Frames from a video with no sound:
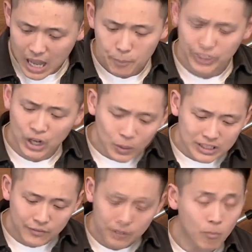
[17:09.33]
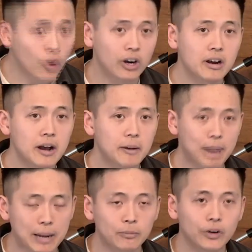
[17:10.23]
But you know what's even more
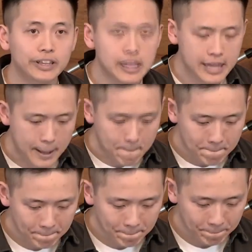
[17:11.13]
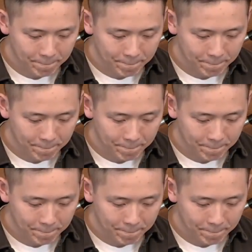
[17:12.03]
mind-blowing than that?